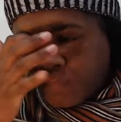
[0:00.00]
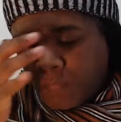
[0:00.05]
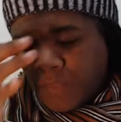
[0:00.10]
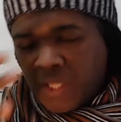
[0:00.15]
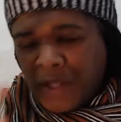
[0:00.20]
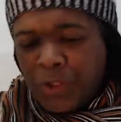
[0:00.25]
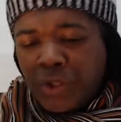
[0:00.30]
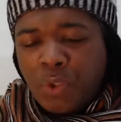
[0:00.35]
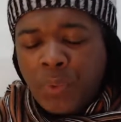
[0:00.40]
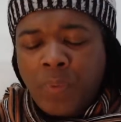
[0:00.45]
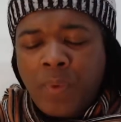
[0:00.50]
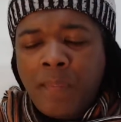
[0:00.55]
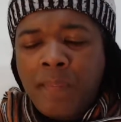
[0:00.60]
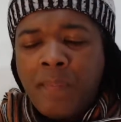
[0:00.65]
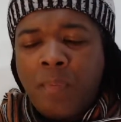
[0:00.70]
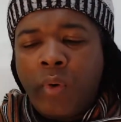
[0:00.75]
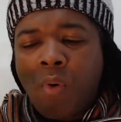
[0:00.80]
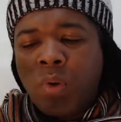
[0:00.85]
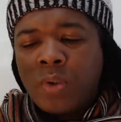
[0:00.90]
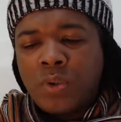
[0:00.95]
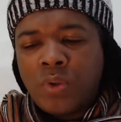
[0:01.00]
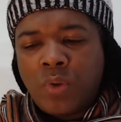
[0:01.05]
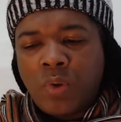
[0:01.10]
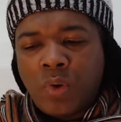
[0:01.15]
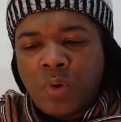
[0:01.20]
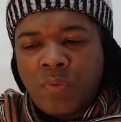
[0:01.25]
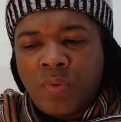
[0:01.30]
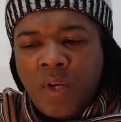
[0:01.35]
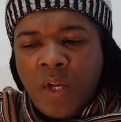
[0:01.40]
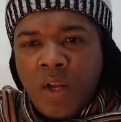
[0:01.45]
into a more sort
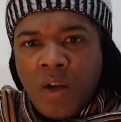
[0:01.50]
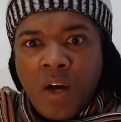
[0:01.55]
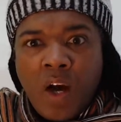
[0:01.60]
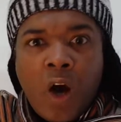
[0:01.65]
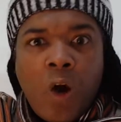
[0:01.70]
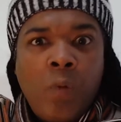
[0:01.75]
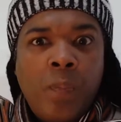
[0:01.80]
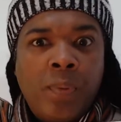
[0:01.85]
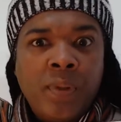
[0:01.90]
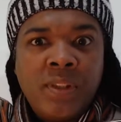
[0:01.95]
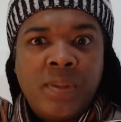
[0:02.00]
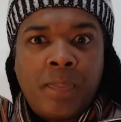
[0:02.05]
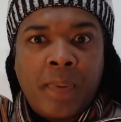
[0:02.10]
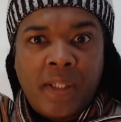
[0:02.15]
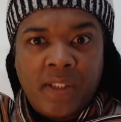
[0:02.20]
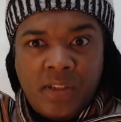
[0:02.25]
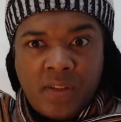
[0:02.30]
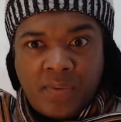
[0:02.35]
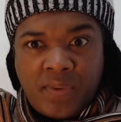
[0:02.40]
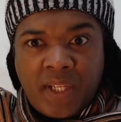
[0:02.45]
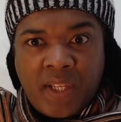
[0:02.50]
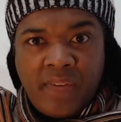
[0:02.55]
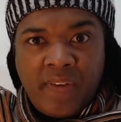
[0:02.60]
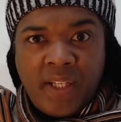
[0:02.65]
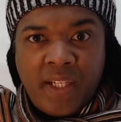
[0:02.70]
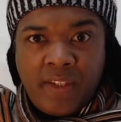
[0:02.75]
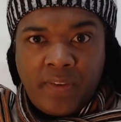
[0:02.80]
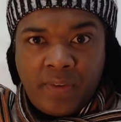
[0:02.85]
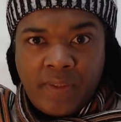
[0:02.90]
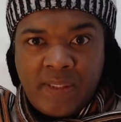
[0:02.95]
of open space of giving
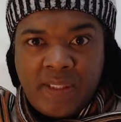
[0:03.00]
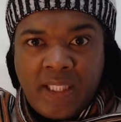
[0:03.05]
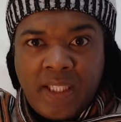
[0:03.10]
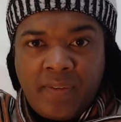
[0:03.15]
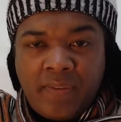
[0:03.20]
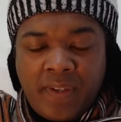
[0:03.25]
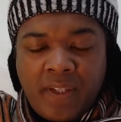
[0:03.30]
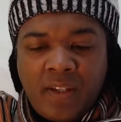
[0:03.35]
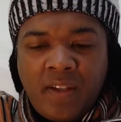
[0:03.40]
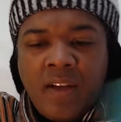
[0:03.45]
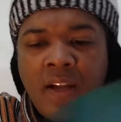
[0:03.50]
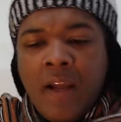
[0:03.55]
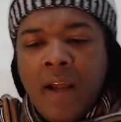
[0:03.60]
and receiving.